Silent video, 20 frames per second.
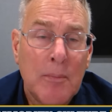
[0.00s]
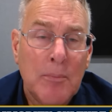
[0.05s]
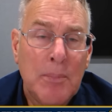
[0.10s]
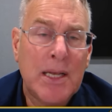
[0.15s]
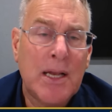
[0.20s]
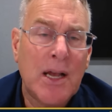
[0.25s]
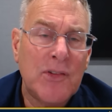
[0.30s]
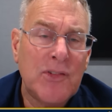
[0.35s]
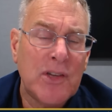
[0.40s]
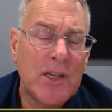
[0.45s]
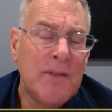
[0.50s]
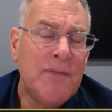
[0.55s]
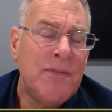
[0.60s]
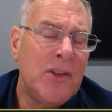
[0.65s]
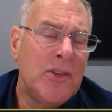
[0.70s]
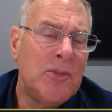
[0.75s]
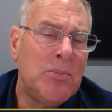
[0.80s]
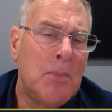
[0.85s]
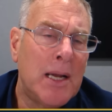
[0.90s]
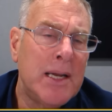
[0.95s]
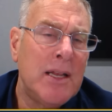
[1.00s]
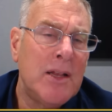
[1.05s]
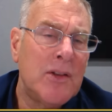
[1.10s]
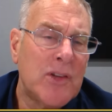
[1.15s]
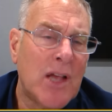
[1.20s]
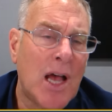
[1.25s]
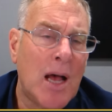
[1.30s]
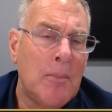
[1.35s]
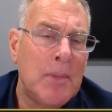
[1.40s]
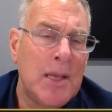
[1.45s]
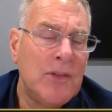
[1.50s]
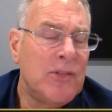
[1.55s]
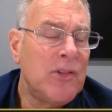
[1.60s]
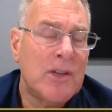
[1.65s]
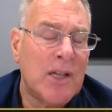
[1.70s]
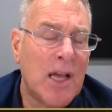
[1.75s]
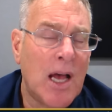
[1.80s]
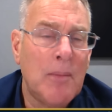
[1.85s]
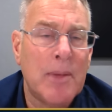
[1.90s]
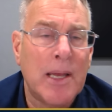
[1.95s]
Because if this money is com-
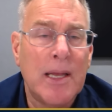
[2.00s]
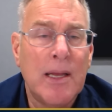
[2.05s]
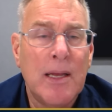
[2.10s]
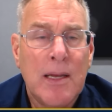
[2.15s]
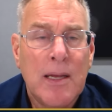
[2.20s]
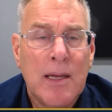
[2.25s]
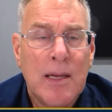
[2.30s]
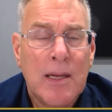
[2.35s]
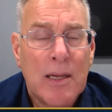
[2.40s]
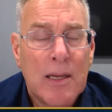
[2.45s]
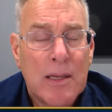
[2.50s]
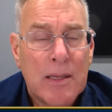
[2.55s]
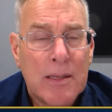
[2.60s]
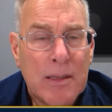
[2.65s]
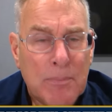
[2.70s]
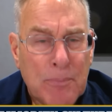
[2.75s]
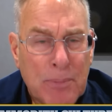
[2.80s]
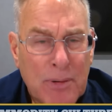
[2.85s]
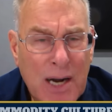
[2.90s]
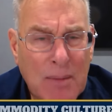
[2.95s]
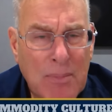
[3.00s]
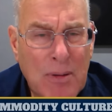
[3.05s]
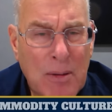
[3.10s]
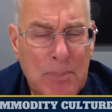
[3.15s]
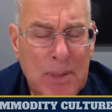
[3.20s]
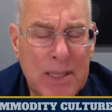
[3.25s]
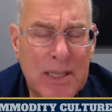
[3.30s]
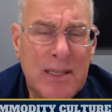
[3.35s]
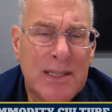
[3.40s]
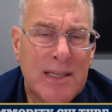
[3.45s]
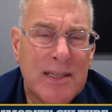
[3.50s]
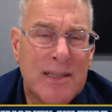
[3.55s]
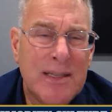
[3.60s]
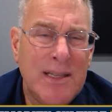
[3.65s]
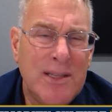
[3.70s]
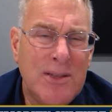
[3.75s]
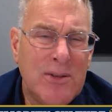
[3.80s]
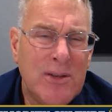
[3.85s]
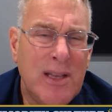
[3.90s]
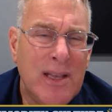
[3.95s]
isn't coming, the probability
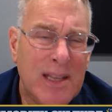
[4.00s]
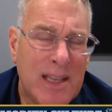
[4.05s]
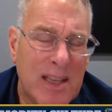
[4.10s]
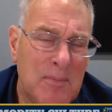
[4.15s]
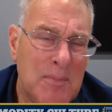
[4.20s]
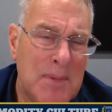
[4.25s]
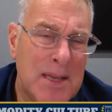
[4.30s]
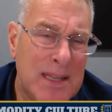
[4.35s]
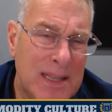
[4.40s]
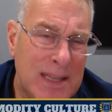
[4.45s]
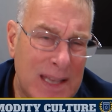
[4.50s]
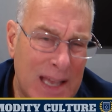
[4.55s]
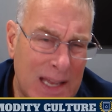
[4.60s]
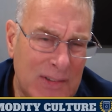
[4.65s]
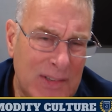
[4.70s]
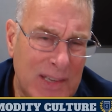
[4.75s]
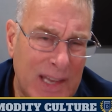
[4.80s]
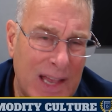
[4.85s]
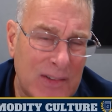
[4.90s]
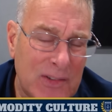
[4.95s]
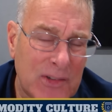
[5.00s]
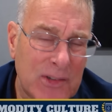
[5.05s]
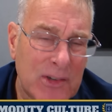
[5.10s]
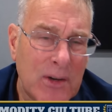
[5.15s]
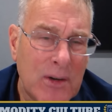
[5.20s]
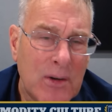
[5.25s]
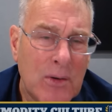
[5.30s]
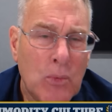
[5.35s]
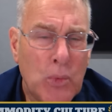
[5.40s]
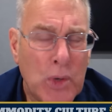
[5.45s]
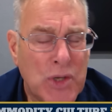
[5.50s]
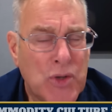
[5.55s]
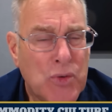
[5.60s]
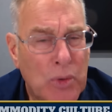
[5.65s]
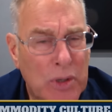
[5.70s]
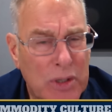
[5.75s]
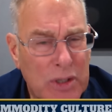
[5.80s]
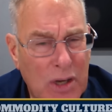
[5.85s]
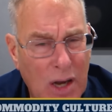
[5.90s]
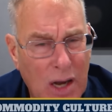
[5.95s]
that you can give me the yes answer,
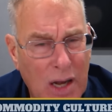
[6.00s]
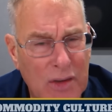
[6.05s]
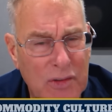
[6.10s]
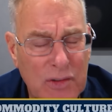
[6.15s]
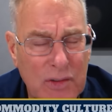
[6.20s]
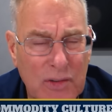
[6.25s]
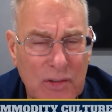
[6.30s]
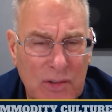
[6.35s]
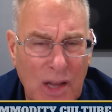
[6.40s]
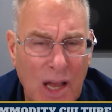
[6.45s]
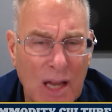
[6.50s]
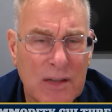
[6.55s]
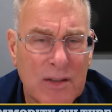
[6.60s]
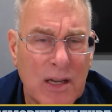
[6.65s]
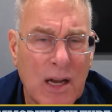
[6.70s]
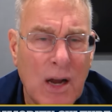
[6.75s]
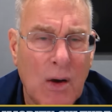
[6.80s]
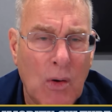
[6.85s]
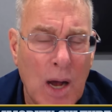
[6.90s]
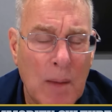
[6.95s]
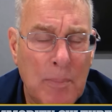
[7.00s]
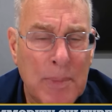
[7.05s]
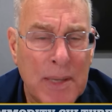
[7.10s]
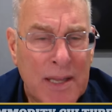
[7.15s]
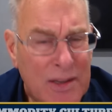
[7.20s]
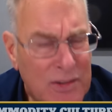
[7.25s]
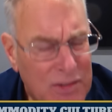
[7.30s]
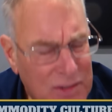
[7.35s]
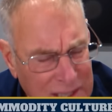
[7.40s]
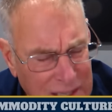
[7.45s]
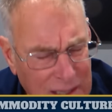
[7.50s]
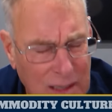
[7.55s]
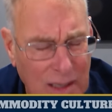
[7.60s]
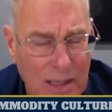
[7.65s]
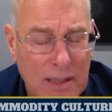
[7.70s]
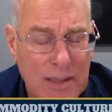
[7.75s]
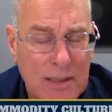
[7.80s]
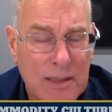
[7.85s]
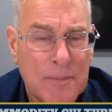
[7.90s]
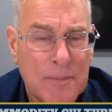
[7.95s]
which would cause the stock to go up, is nil.